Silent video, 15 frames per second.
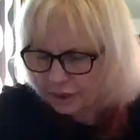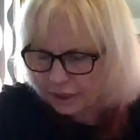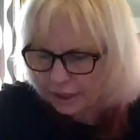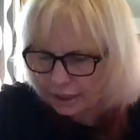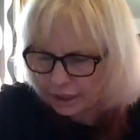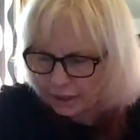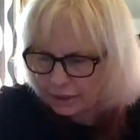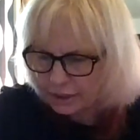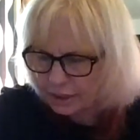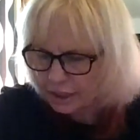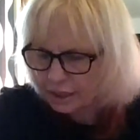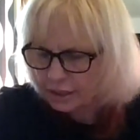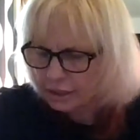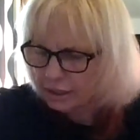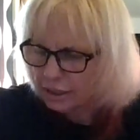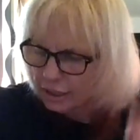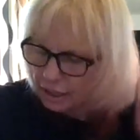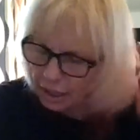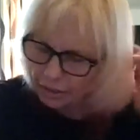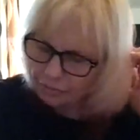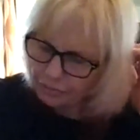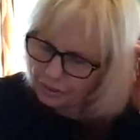like I said,
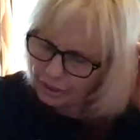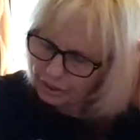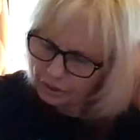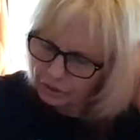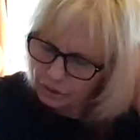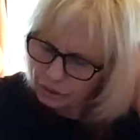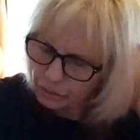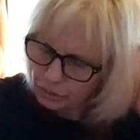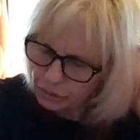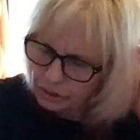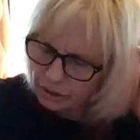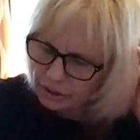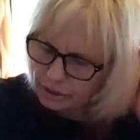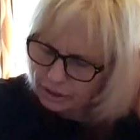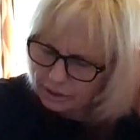I feel like the truth is going